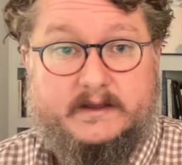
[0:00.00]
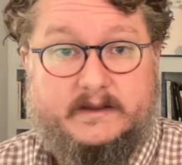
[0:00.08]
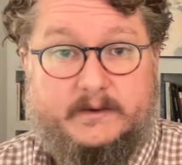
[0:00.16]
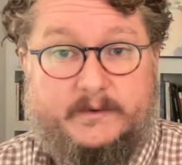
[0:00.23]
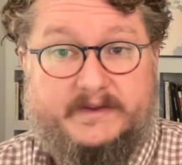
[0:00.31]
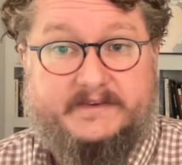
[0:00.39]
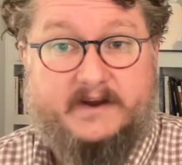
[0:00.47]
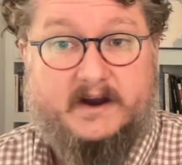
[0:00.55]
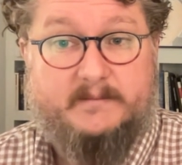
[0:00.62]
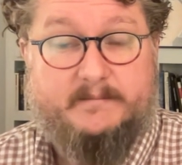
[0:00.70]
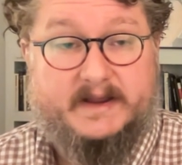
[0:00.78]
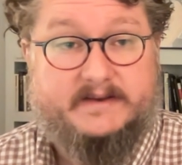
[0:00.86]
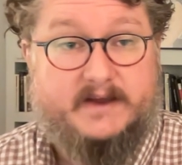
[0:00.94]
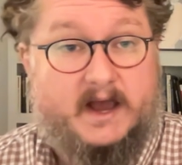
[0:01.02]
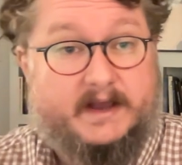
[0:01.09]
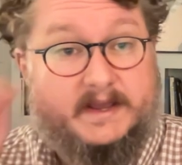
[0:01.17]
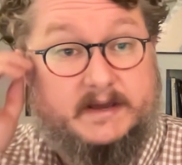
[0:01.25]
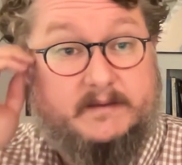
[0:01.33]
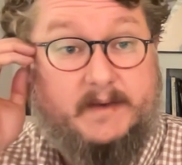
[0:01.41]
I want to start by
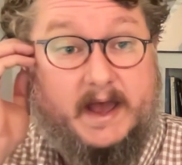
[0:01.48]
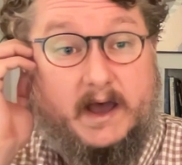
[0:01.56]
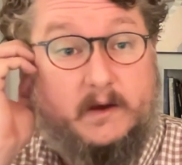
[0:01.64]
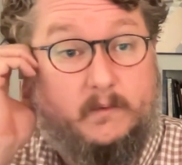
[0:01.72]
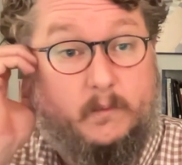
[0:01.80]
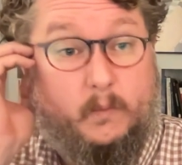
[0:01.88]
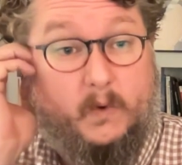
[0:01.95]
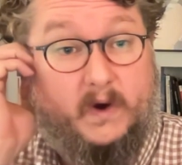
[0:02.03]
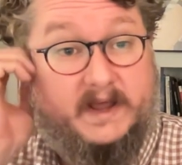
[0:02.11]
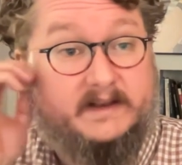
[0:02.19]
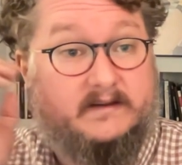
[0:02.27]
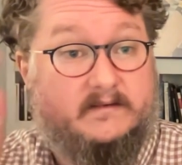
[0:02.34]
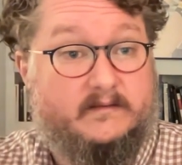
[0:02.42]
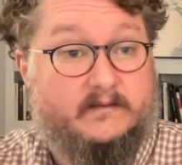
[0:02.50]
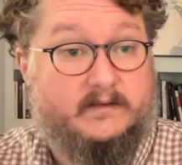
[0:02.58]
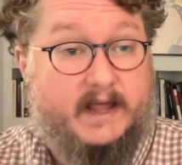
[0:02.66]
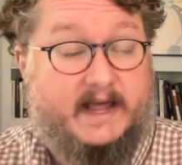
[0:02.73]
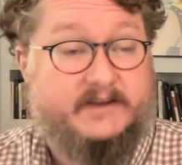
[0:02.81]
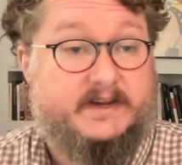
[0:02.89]
talking about what
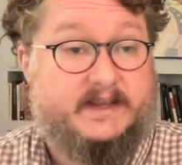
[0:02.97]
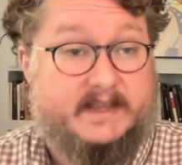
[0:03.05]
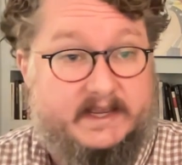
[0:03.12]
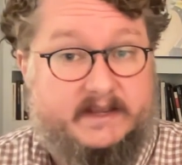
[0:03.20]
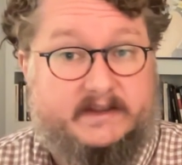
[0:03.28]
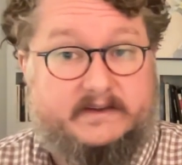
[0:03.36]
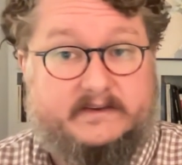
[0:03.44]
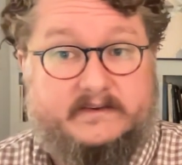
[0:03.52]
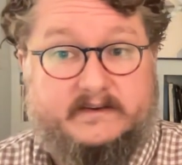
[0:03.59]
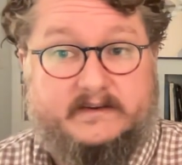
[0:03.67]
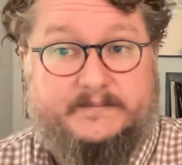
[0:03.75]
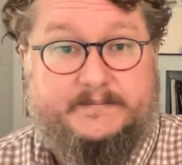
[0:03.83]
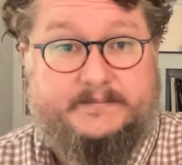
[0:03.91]
logic is.